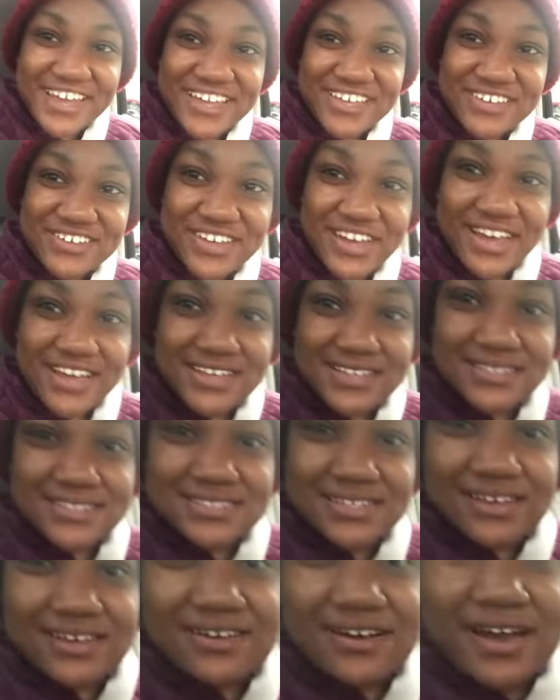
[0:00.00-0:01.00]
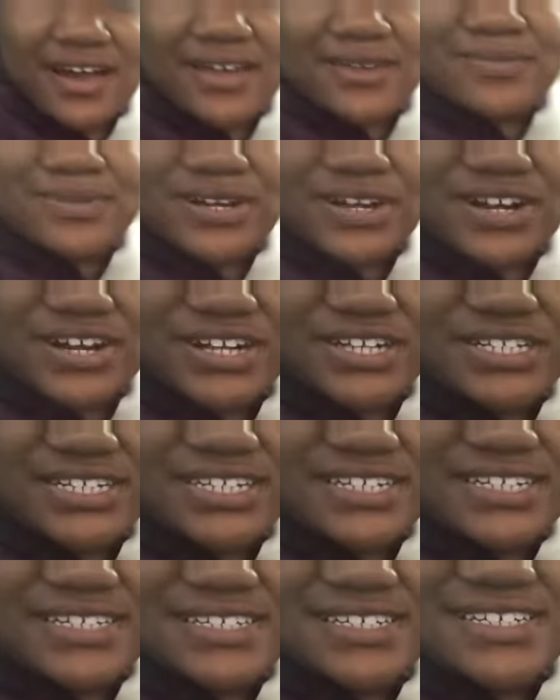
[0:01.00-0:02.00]
you guys, so I am
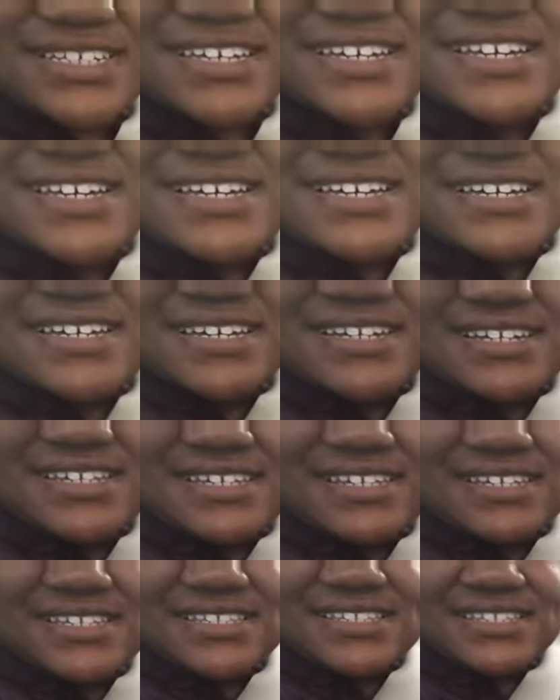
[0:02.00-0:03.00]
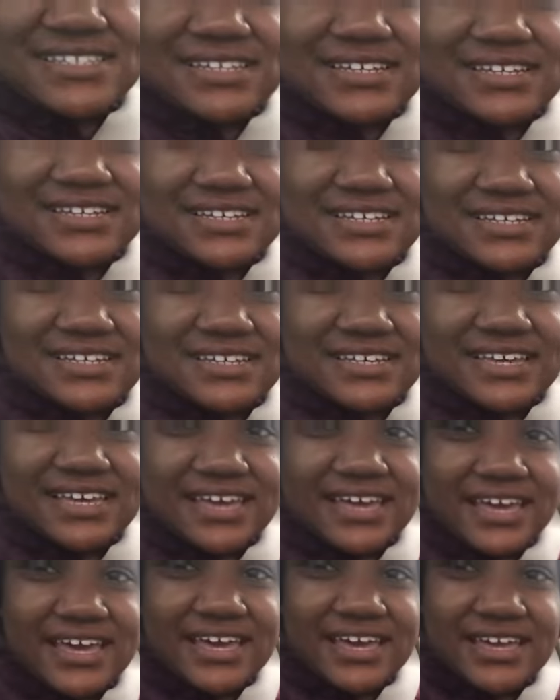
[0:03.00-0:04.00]
currently sitting
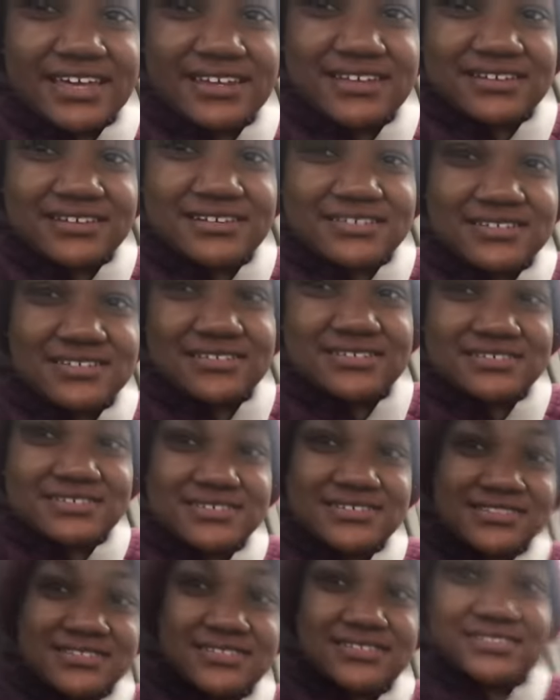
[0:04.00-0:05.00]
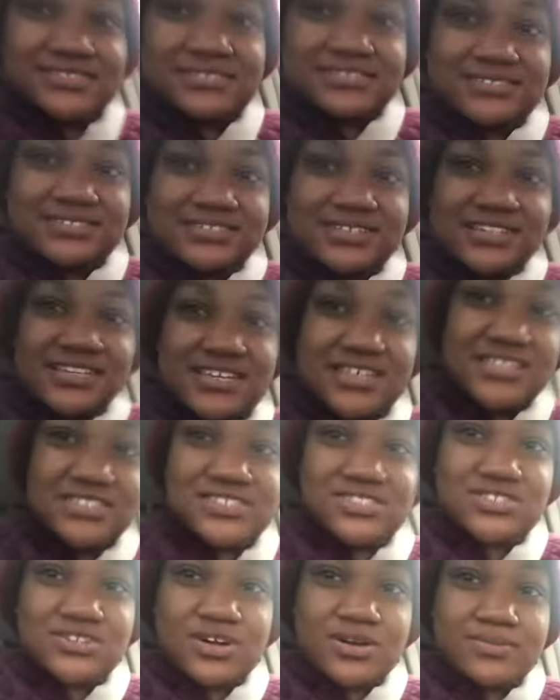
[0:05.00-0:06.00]
at in the
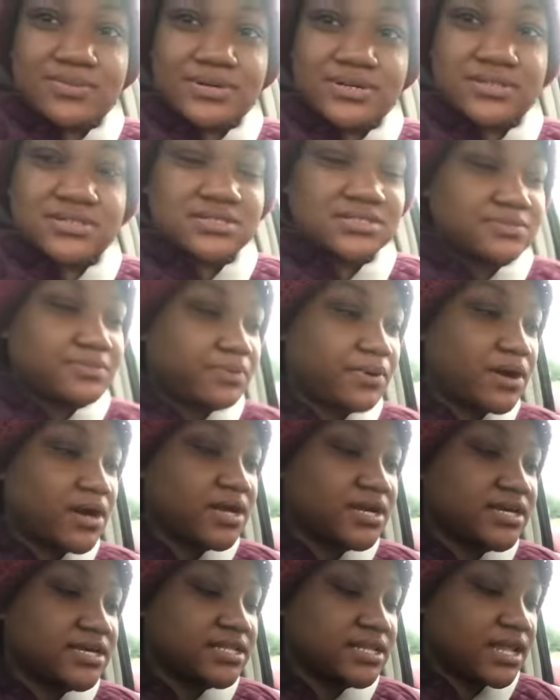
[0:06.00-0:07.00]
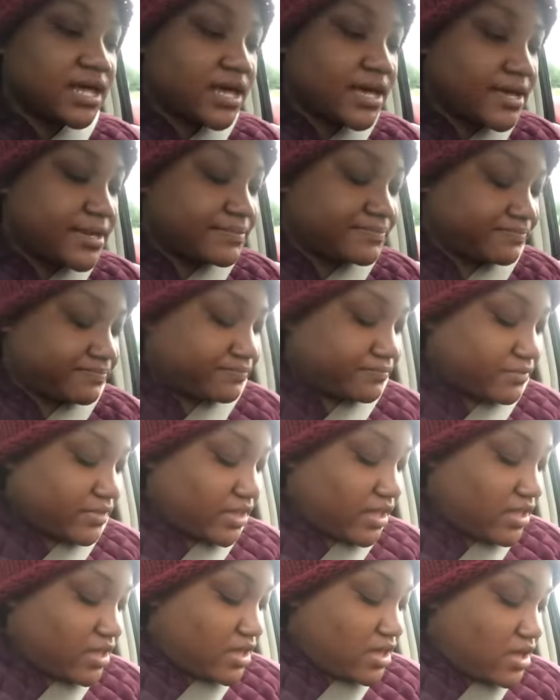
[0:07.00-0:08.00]
Starbucks parking lot,
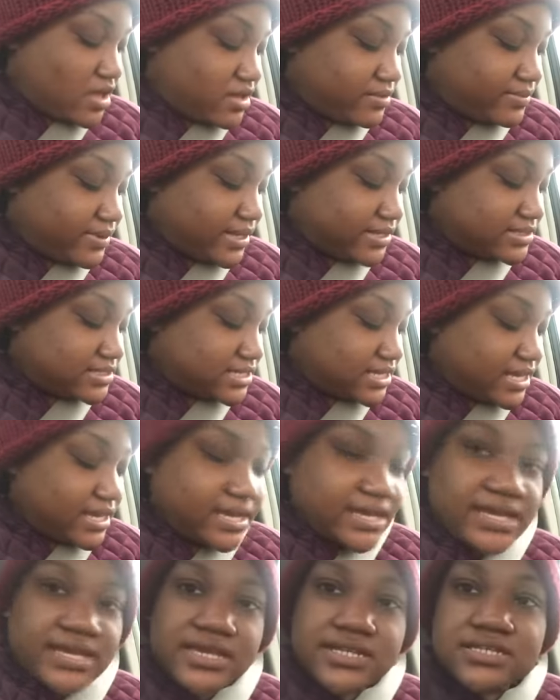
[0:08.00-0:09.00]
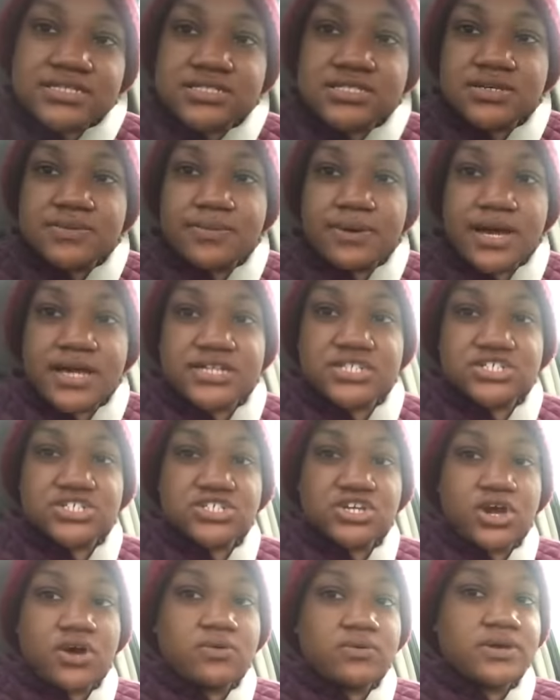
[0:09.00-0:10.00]
about to head to my
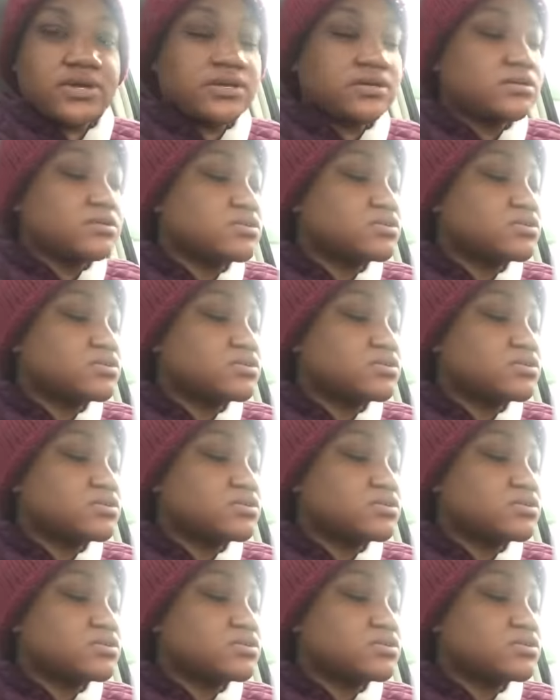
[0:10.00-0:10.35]
showing.